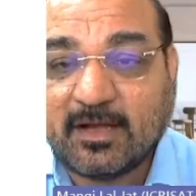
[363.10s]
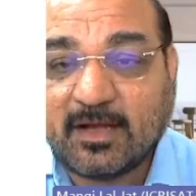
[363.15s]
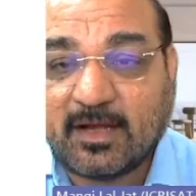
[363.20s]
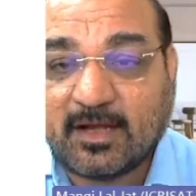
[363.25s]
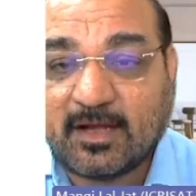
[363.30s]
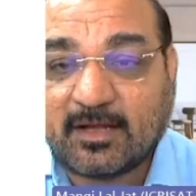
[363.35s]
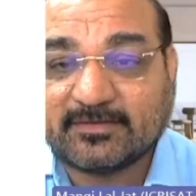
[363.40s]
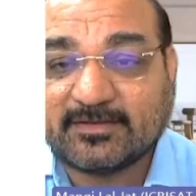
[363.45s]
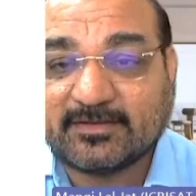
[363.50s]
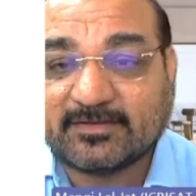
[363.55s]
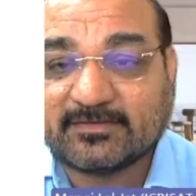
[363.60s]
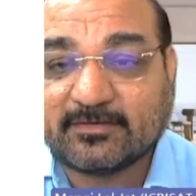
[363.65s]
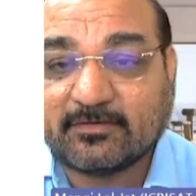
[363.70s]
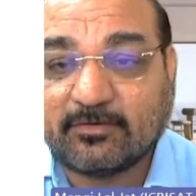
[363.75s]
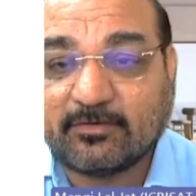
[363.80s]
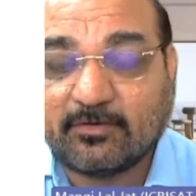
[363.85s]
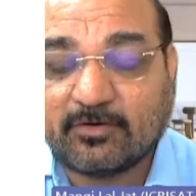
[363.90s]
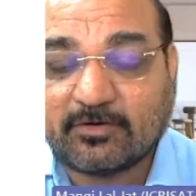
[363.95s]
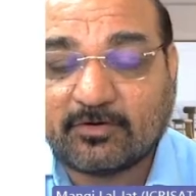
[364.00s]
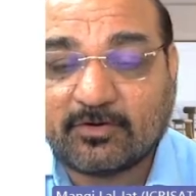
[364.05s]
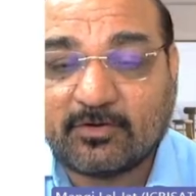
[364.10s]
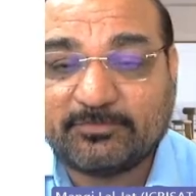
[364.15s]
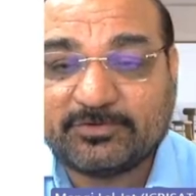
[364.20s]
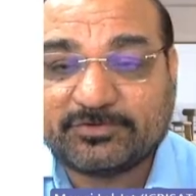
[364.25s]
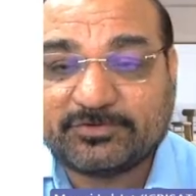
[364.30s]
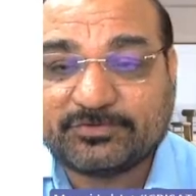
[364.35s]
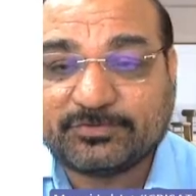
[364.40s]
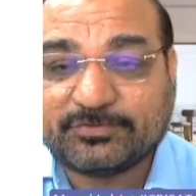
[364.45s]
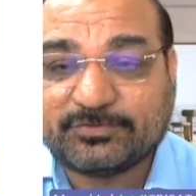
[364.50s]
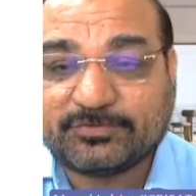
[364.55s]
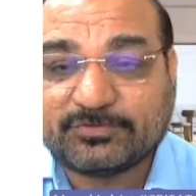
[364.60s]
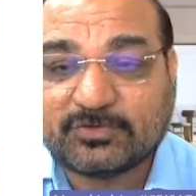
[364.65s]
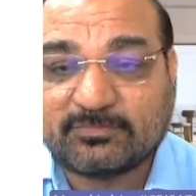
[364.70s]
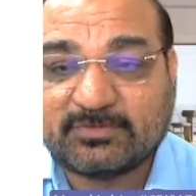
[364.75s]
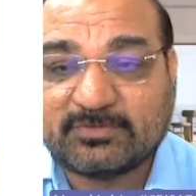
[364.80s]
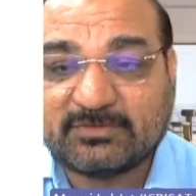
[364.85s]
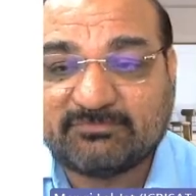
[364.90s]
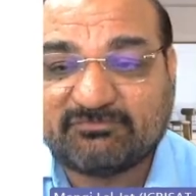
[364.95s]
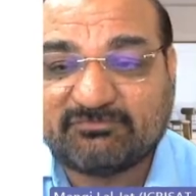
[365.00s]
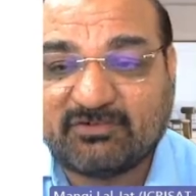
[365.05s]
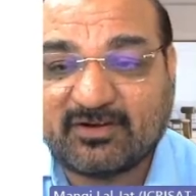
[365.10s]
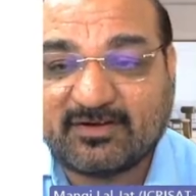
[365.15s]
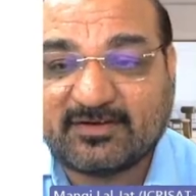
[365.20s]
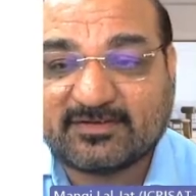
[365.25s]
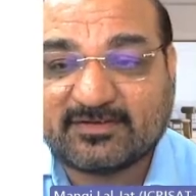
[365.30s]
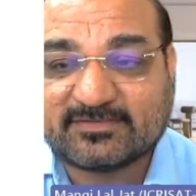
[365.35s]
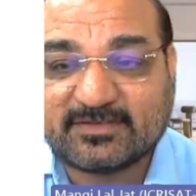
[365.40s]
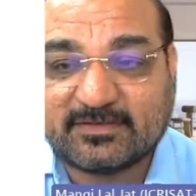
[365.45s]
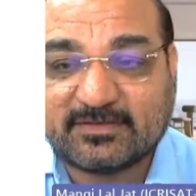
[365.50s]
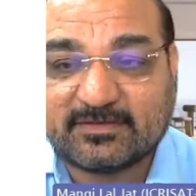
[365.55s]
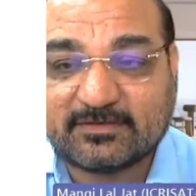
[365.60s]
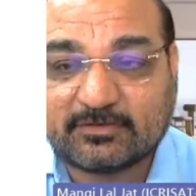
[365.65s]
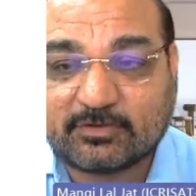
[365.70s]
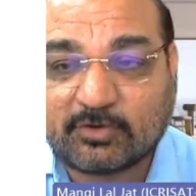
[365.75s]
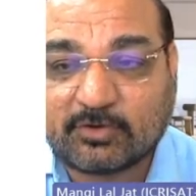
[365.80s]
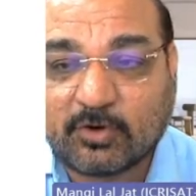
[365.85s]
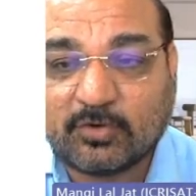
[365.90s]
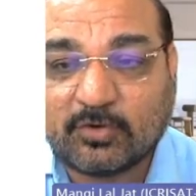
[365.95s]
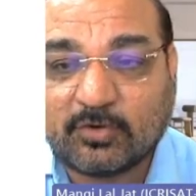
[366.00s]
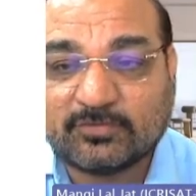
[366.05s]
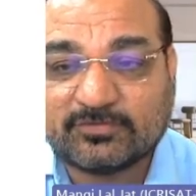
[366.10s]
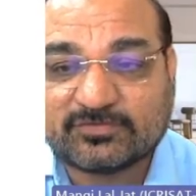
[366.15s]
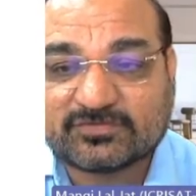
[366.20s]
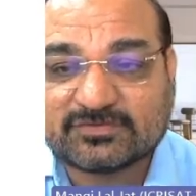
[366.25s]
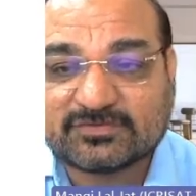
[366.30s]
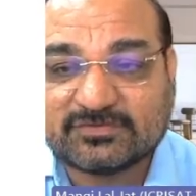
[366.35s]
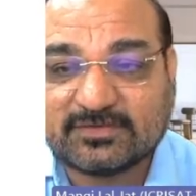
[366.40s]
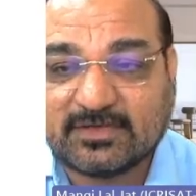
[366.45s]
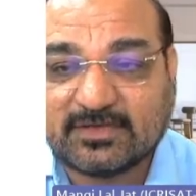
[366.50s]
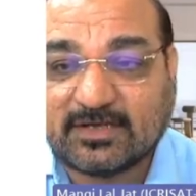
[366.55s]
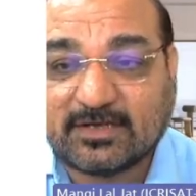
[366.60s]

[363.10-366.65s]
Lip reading: There's a lot of issues of the floods and droughts